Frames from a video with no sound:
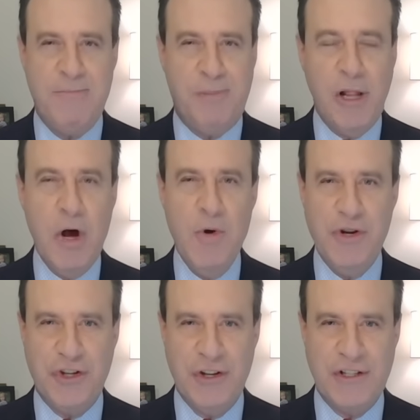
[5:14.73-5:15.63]

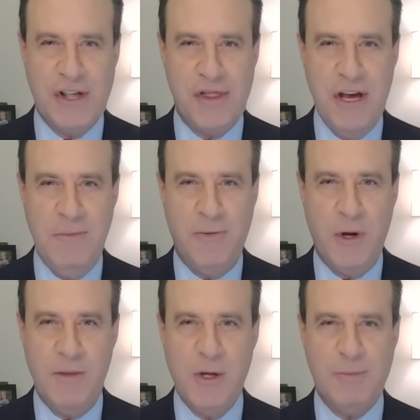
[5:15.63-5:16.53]
implosion is the theme of
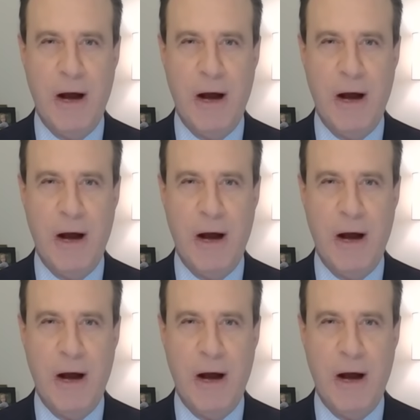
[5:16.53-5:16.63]
one of the most